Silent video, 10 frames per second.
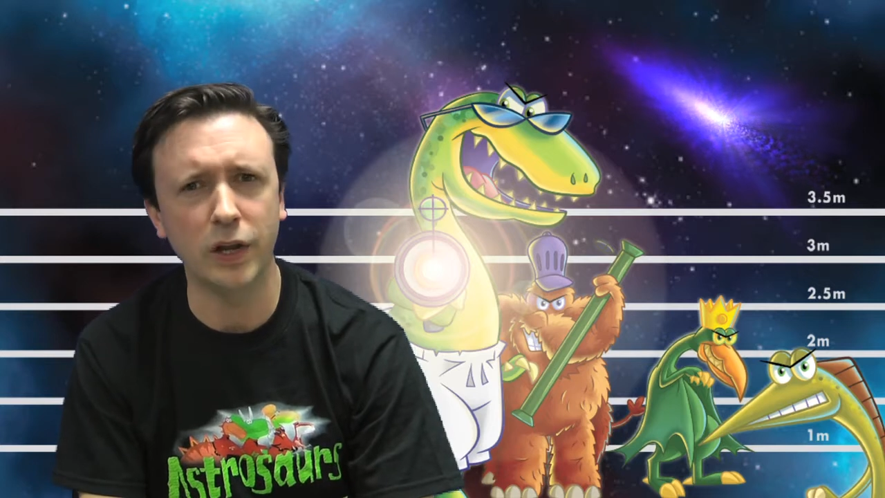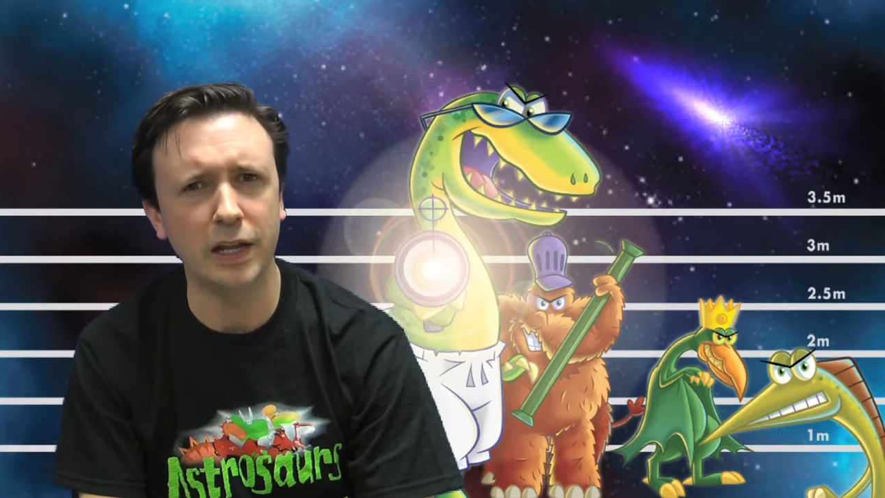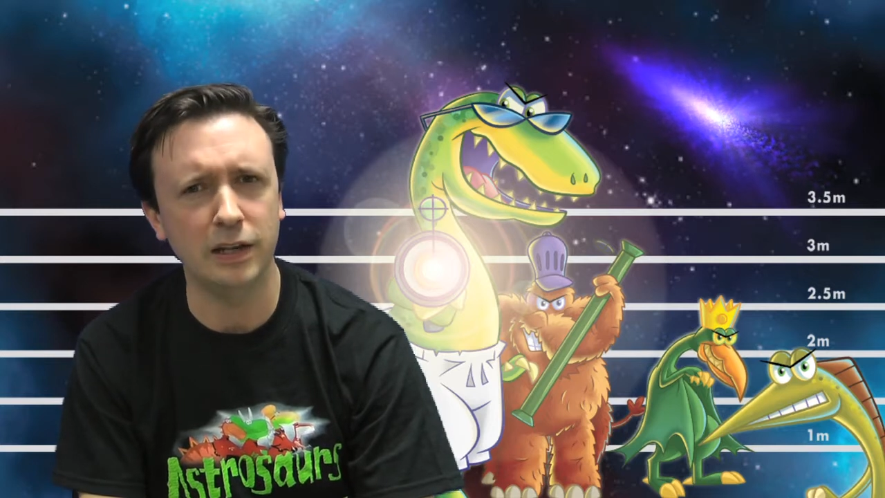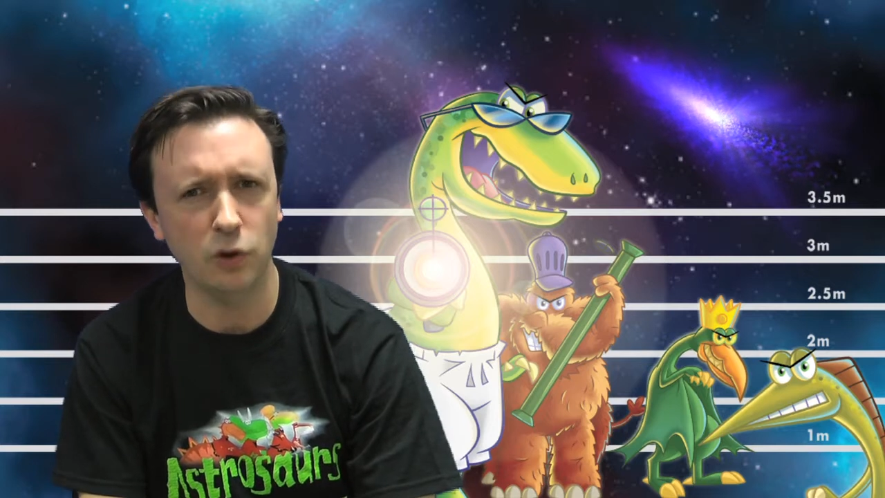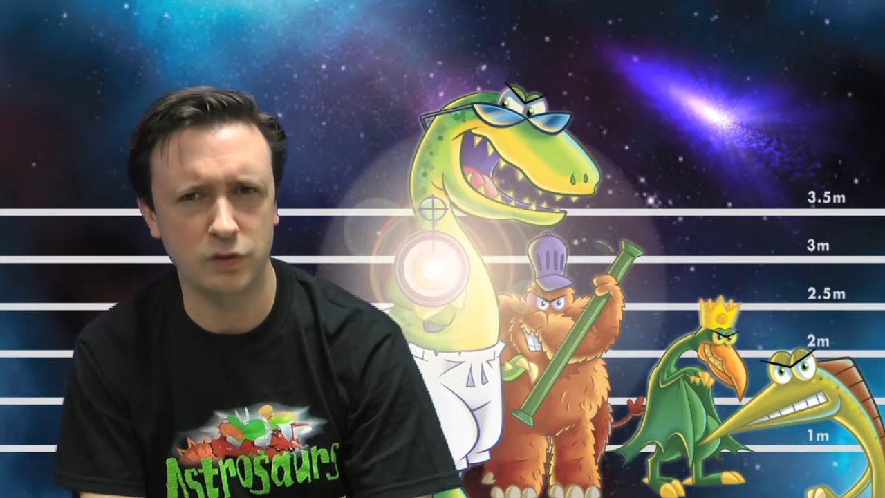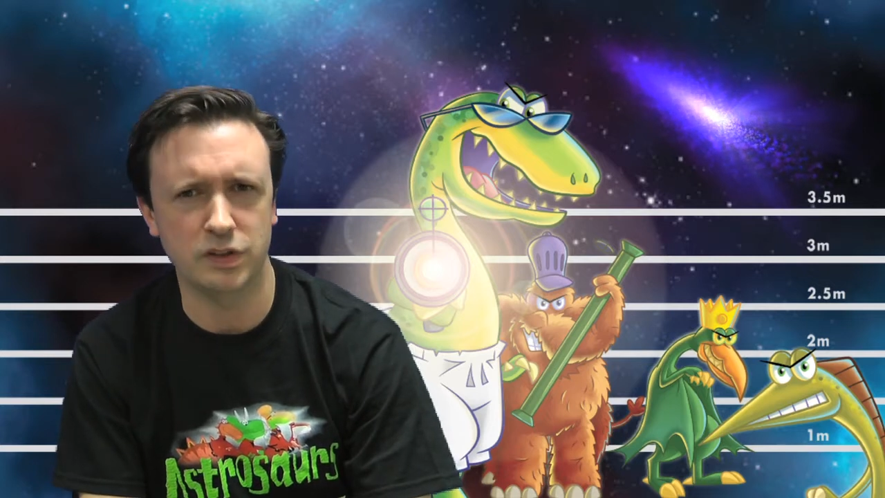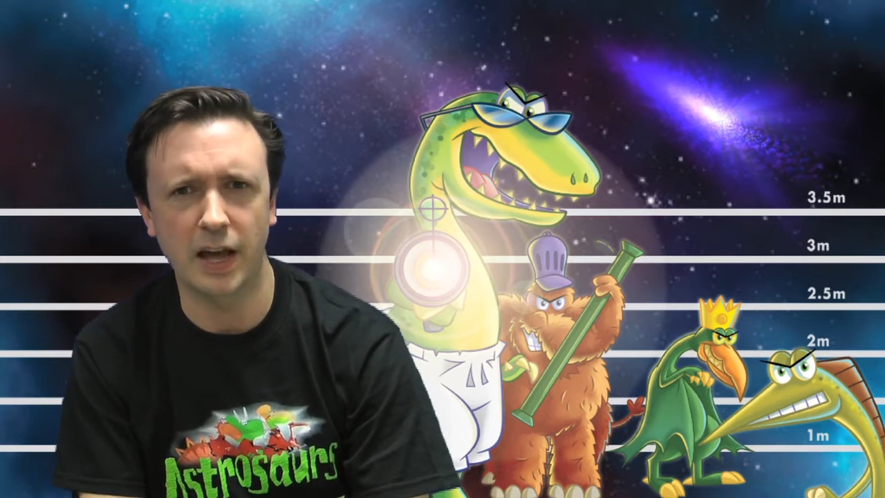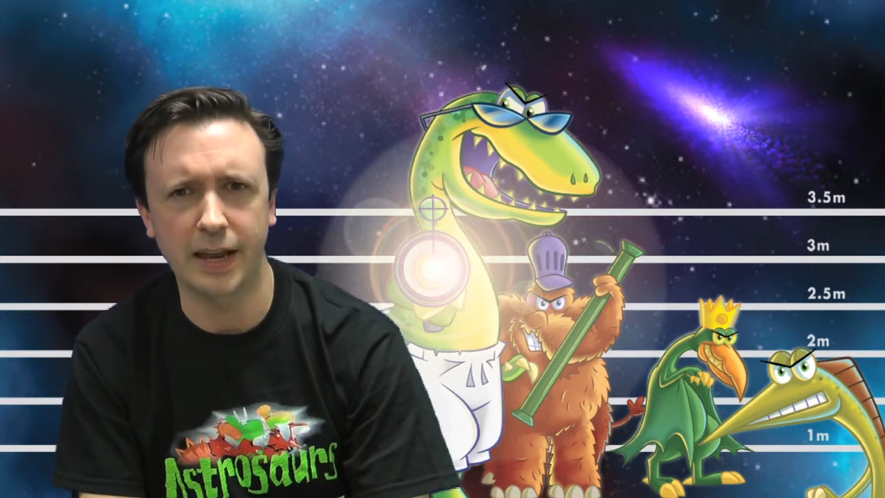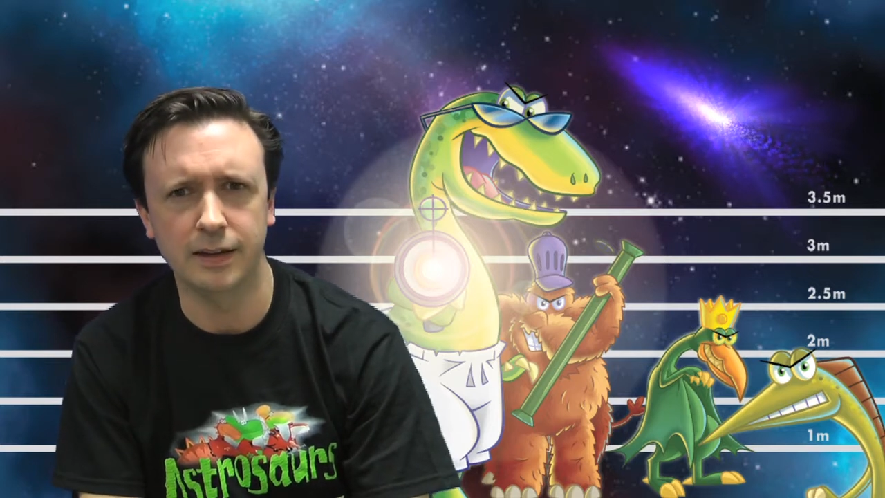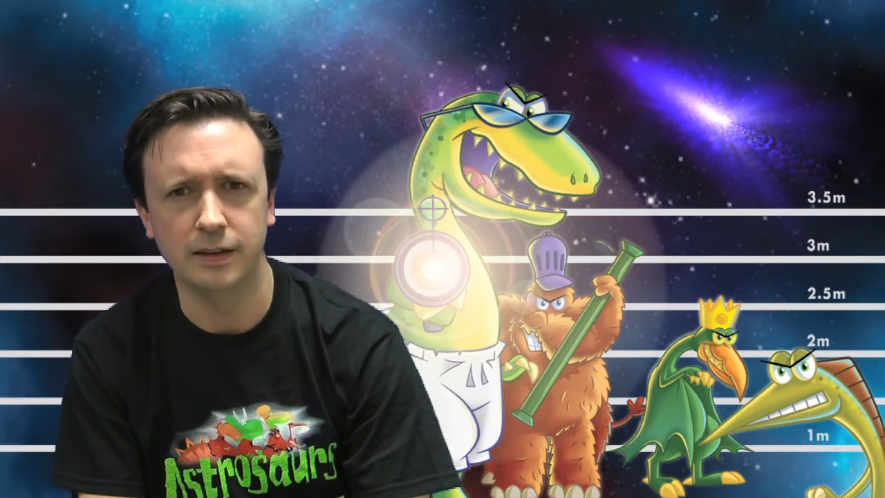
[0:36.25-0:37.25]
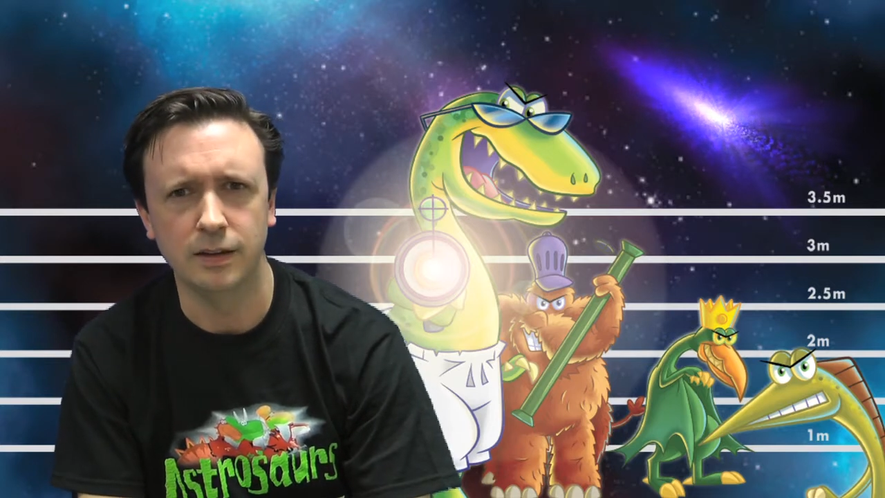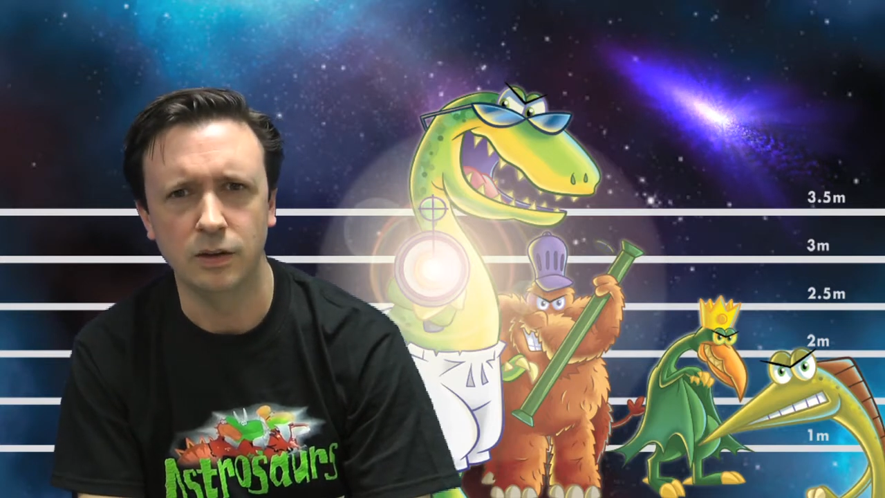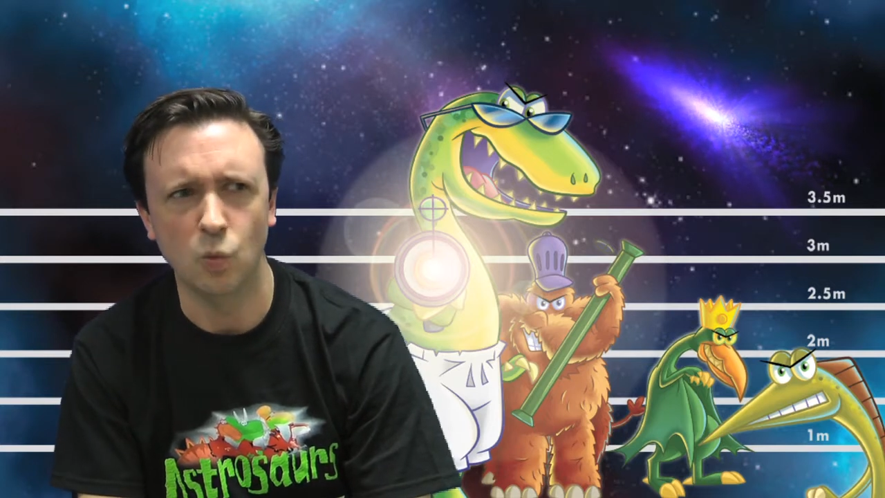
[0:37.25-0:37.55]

what it looks like.